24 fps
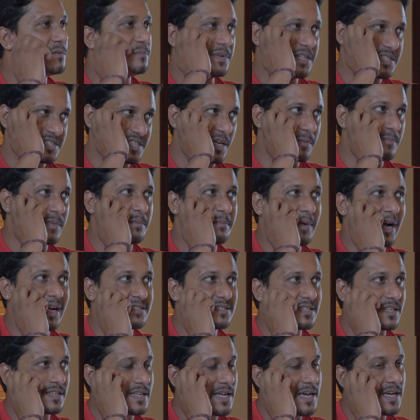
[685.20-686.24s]
mid-segment
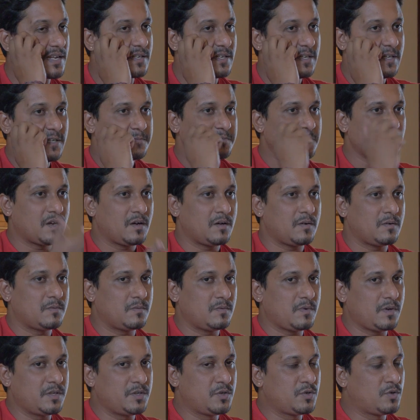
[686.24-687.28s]
bikes are there.
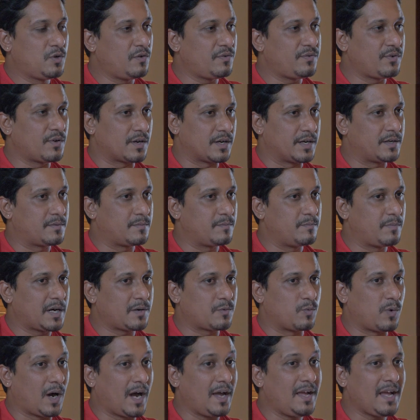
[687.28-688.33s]
You go for it. But
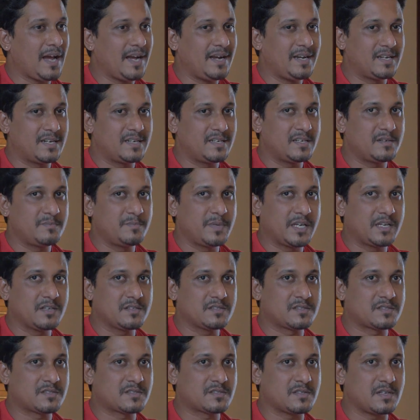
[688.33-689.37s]
why I did it?
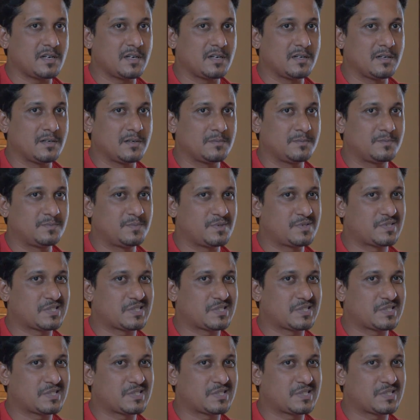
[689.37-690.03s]
Because there